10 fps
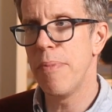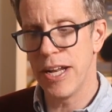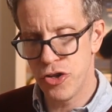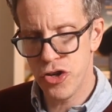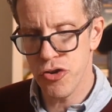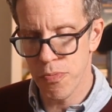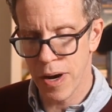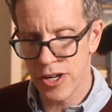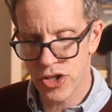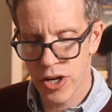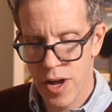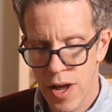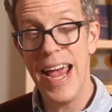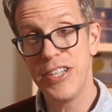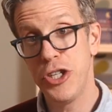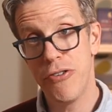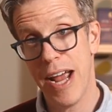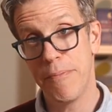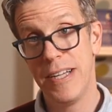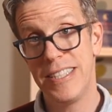go to bed too much. I actually
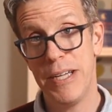track my